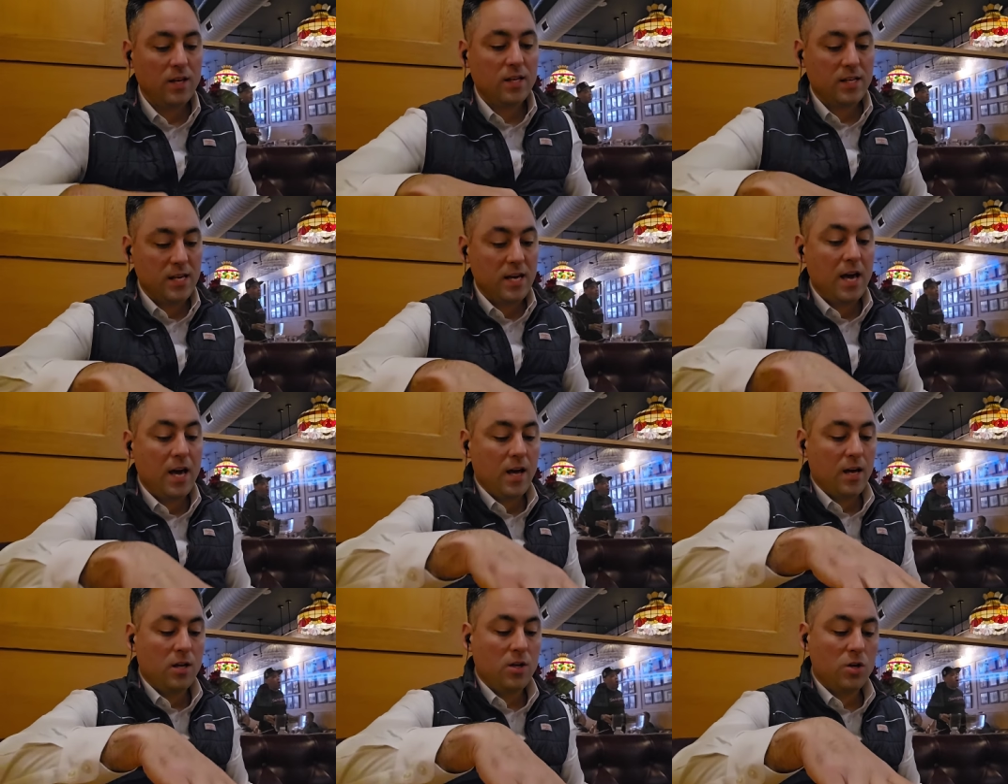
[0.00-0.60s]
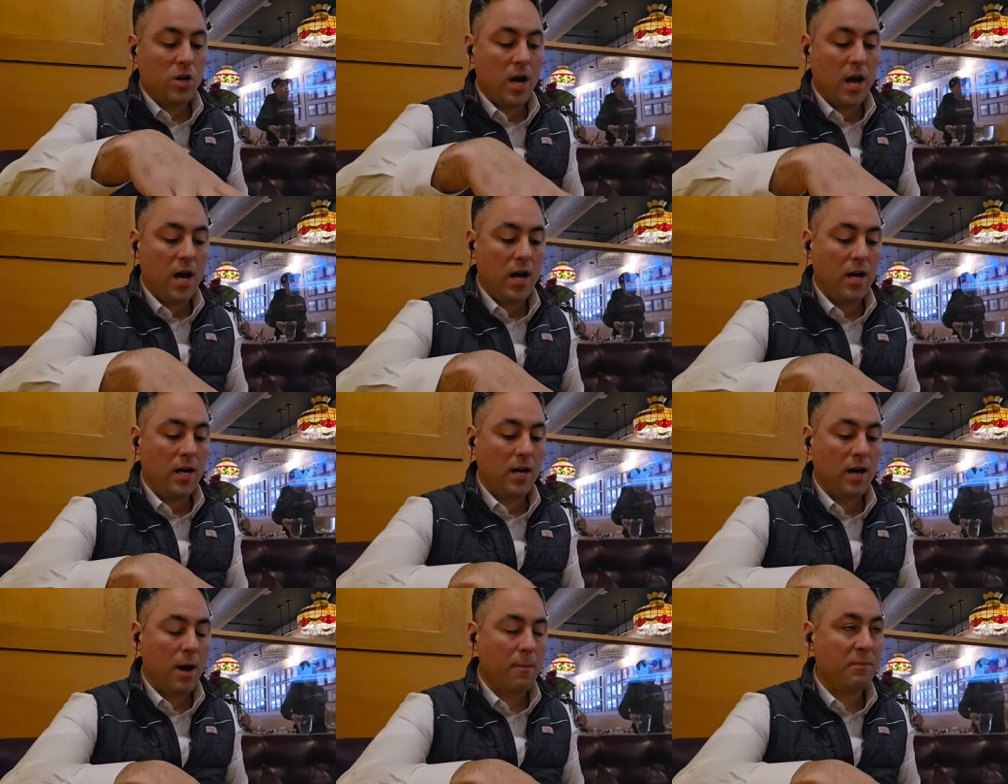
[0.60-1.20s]
rid of any of these?
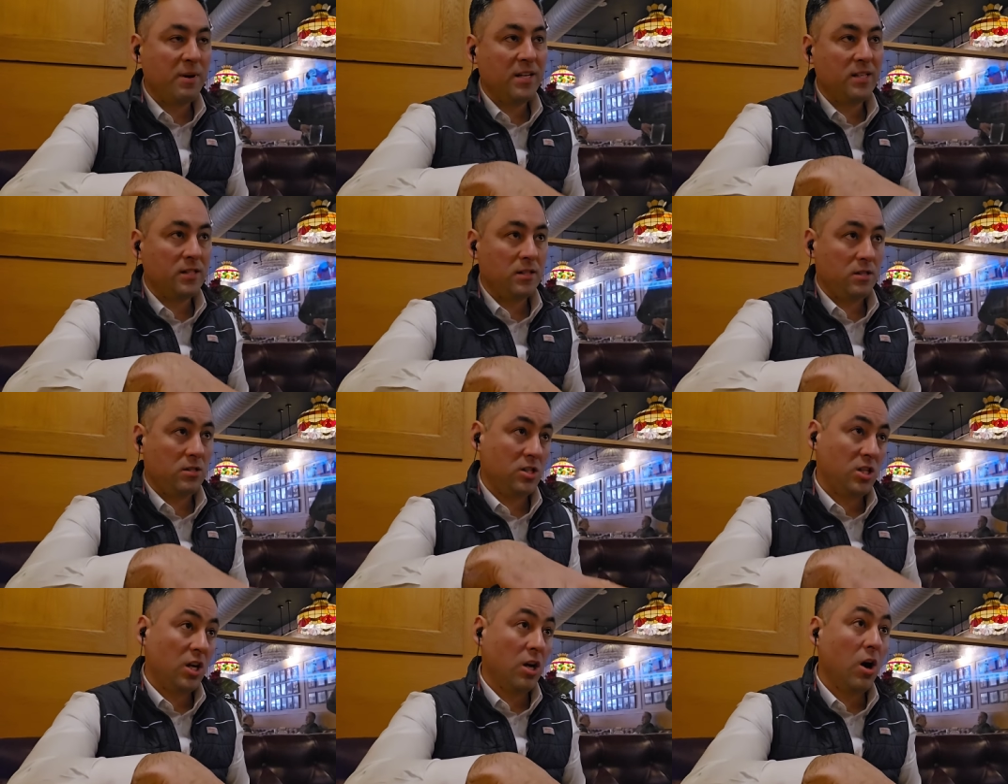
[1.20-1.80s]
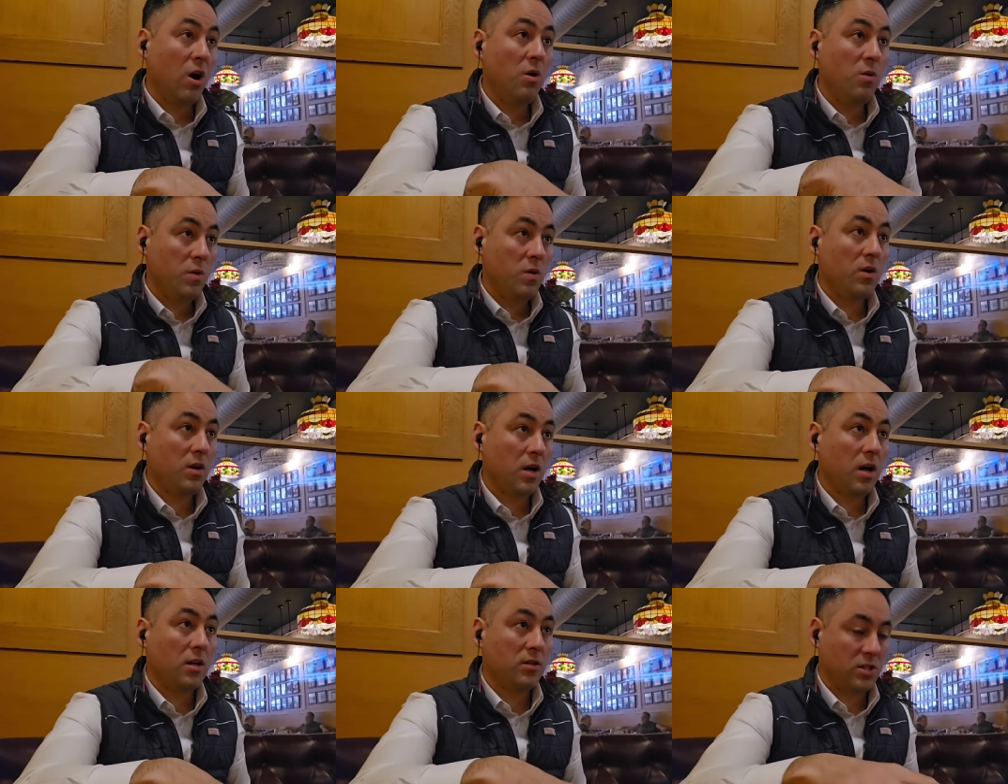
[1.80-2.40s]
Uh, I'm gonna to go.
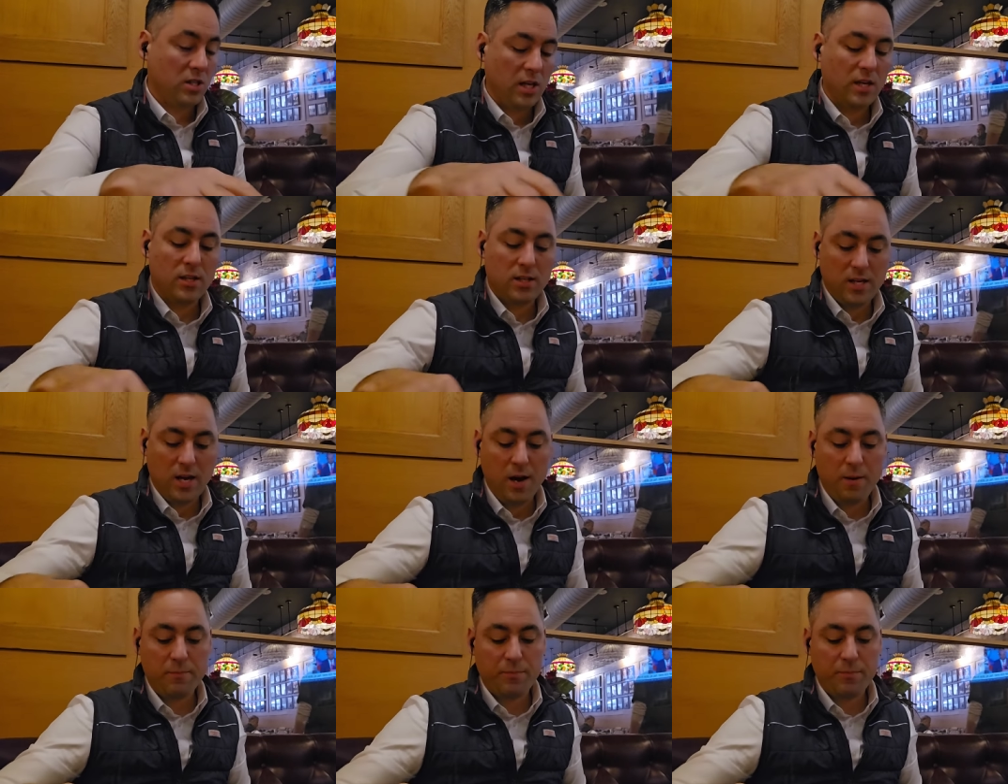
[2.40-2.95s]
To go. I'll okay. Yep.